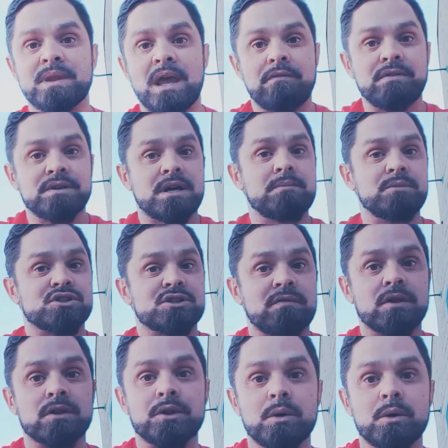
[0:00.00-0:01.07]
Every time you
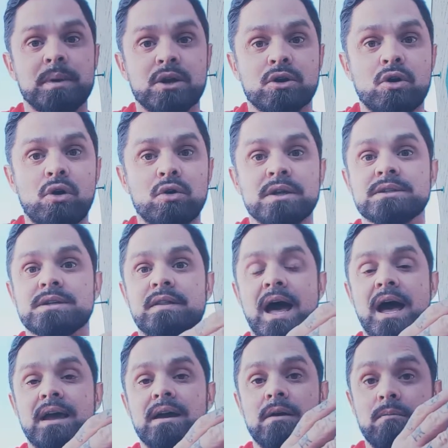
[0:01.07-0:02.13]
shovel a little bit of coal into
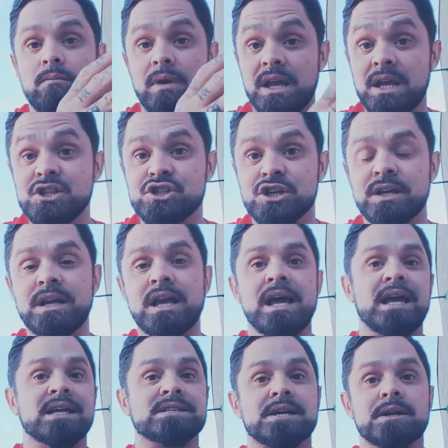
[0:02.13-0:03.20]
that engine,
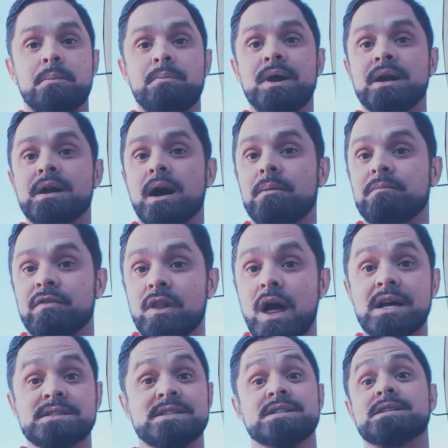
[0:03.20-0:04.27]
it's going to pick up
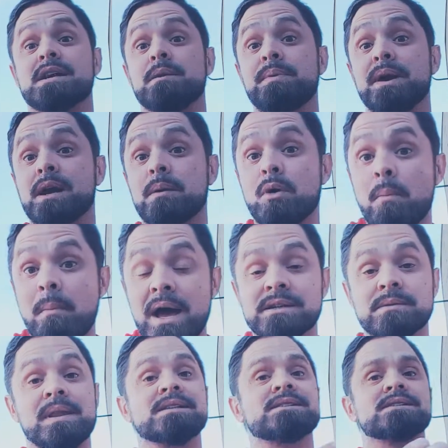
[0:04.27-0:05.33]
velocity, it's going to pick up
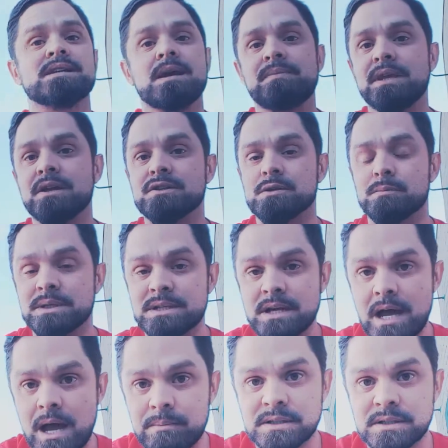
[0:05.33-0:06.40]
momentum. That's the same thing as your
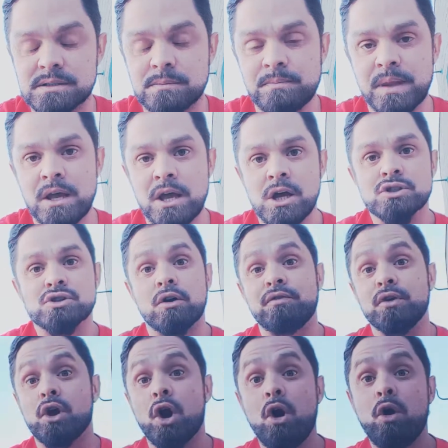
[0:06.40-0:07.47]
metabolism. So if
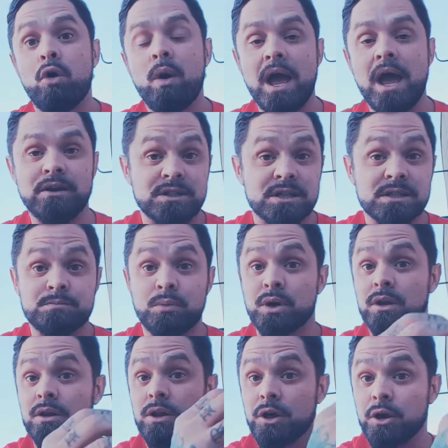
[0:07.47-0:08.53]
you go and you just put a
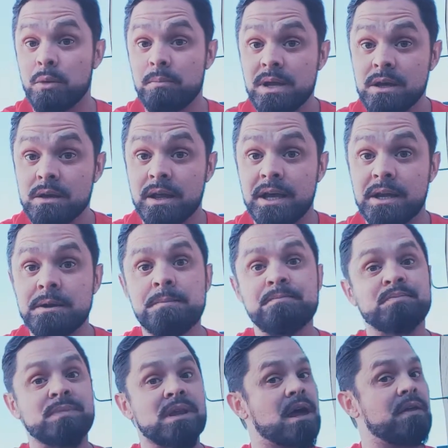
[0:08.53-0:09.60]
little meal in,
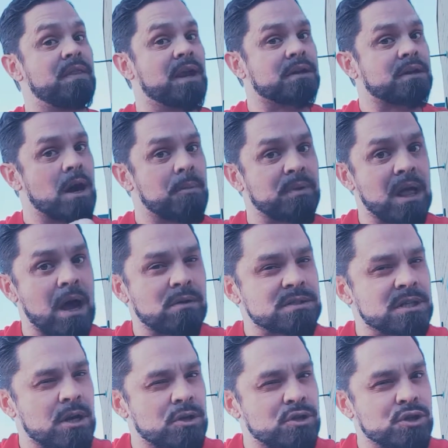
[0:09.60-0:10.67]
and then a couple hours
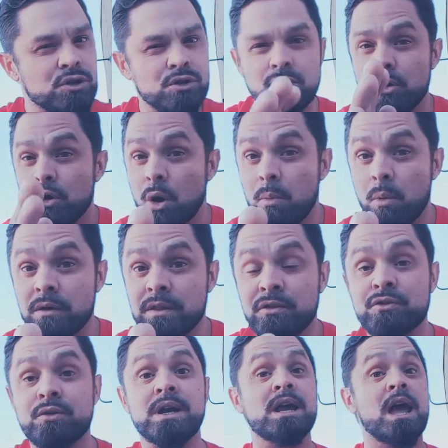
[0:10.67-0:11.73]
later, 2, no more than
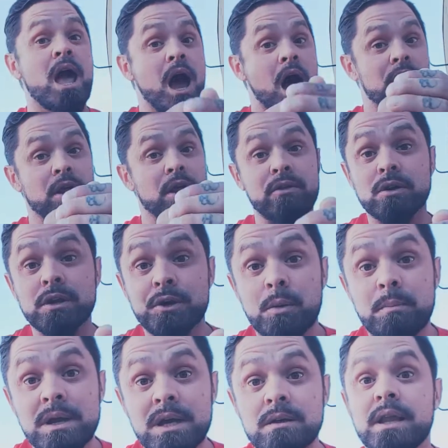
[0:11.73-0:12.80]
3, another little
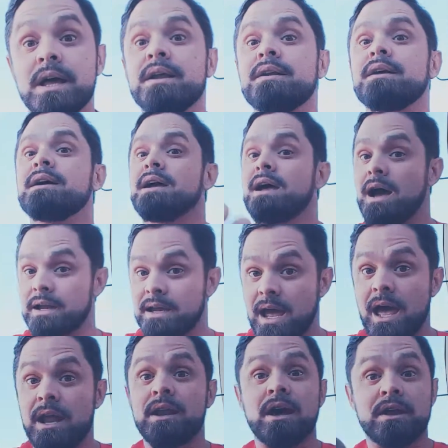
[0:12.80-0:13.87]
meal in,
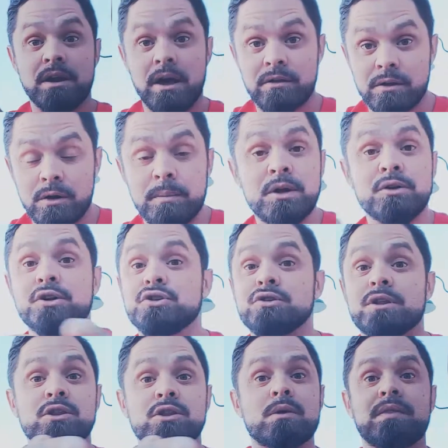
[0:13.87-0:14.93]
again, another little meal, and you do
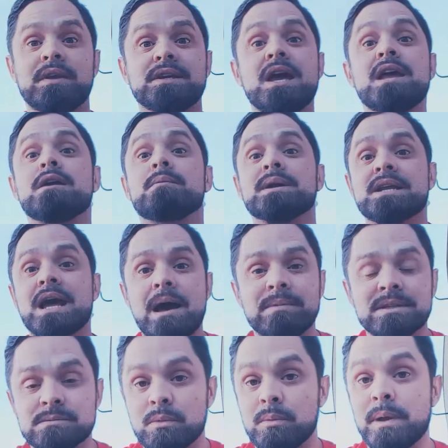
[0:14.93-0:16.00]
that throughout the day, your
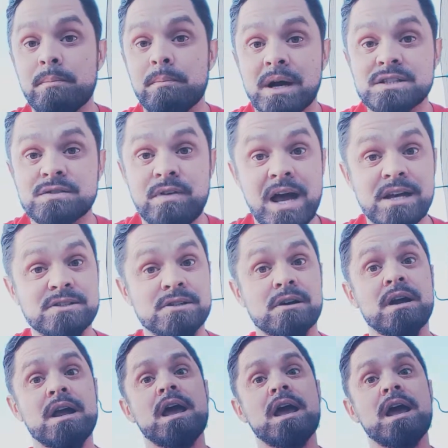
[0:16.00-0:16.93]
metabolism will be much faster.